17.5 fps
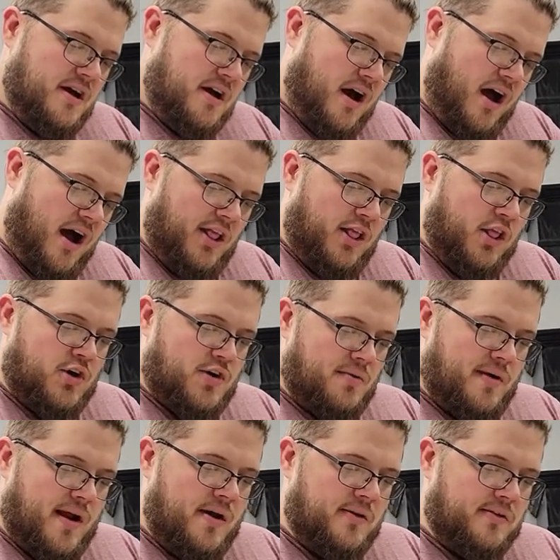I look
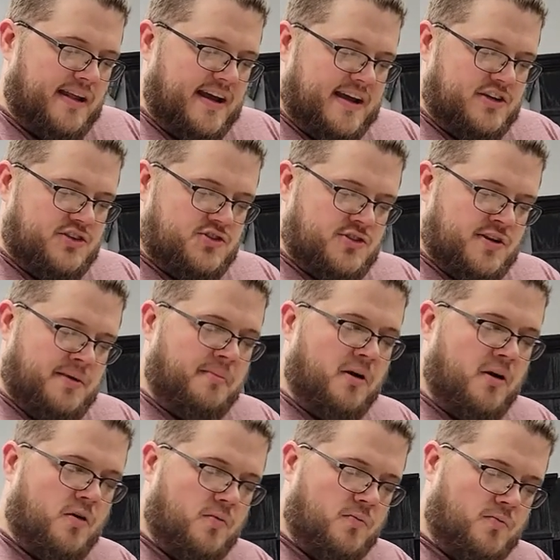around like a
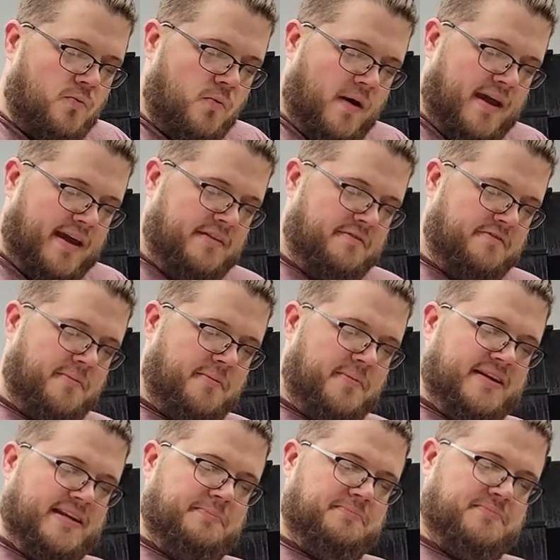dreamer waking from a
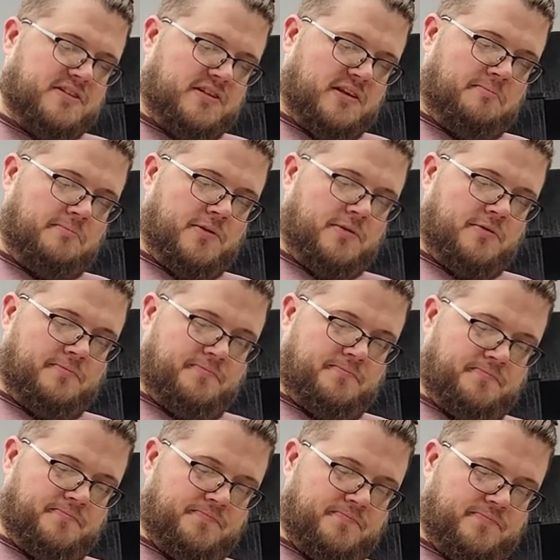deep slumber.
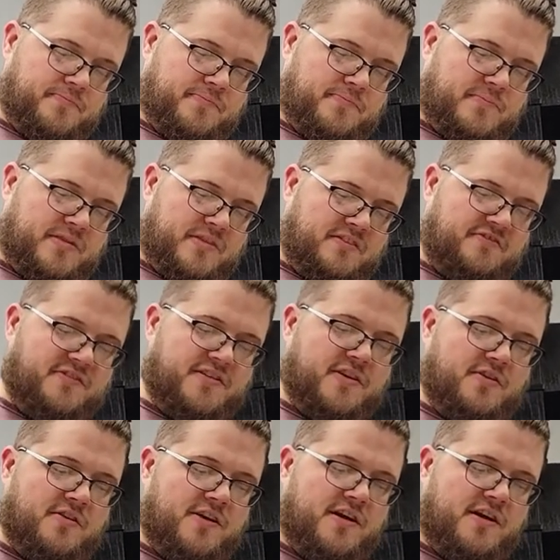The
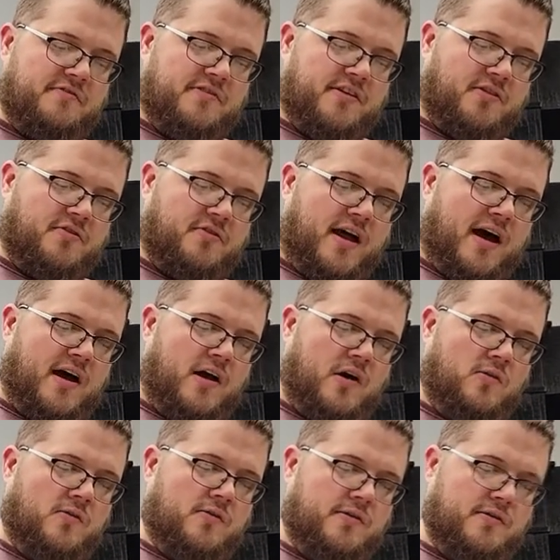fury of the
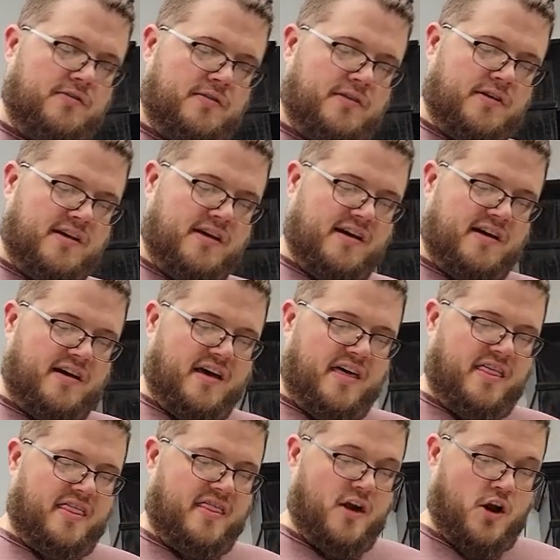crowd,
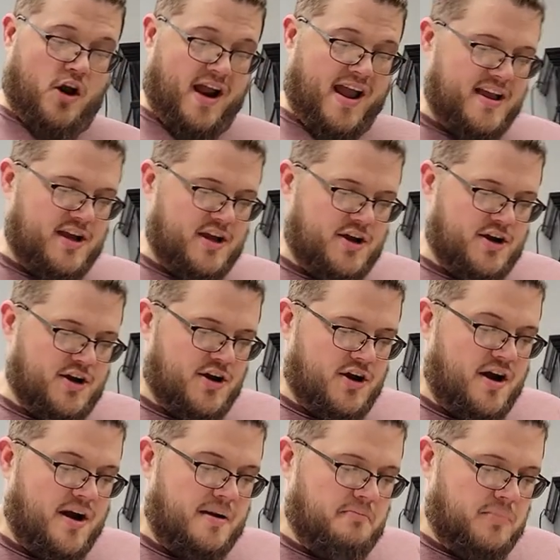their
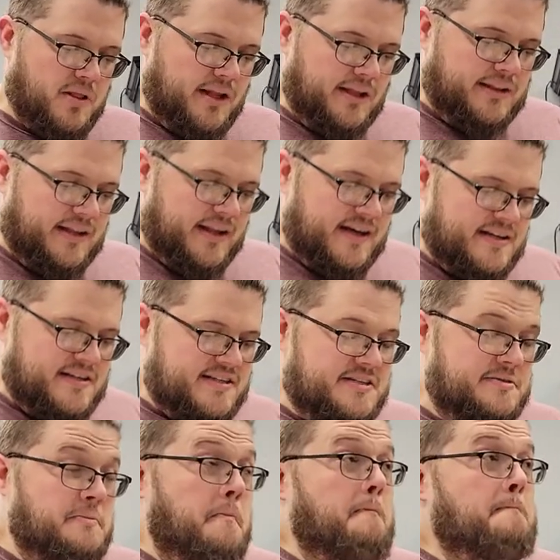anger and
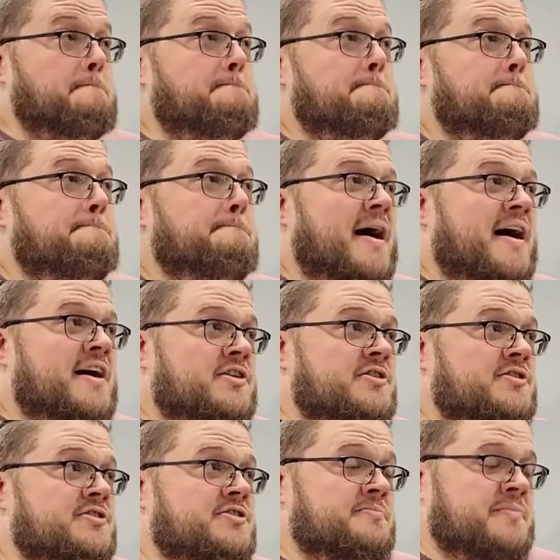bloodlust,
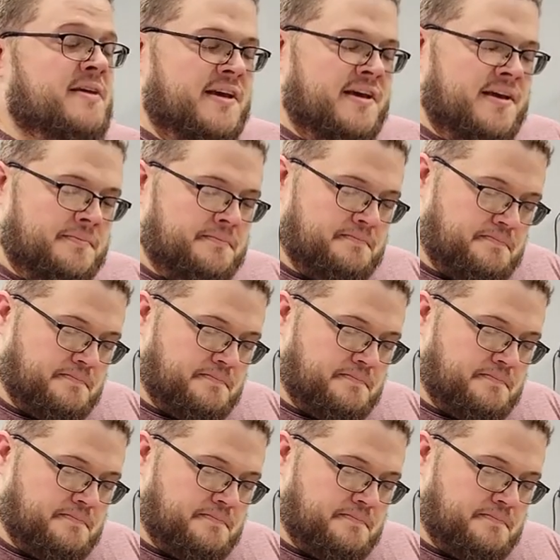batters me.